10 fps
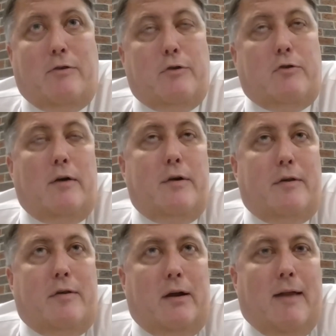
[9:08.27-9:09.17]
You're starting to
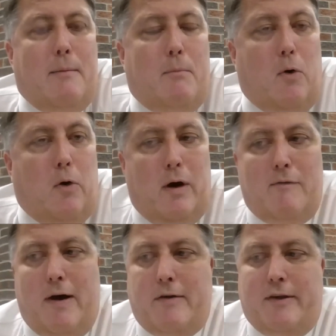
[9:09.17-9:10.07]
see a lot more
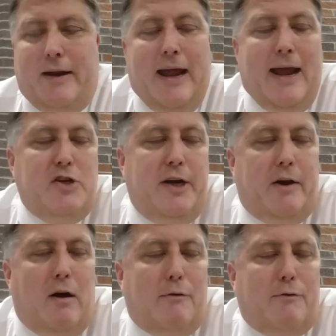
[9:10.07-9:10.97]
of us
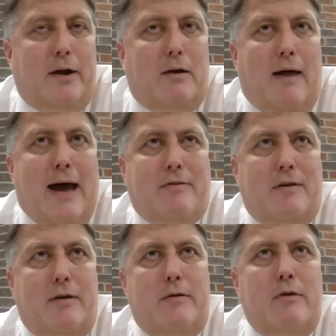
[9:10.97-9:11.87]
engaging and offering
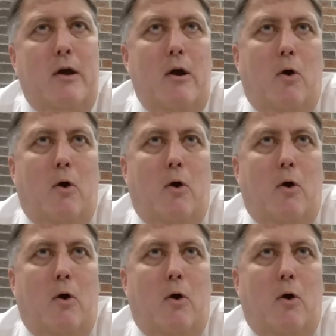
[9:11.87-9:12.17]
classes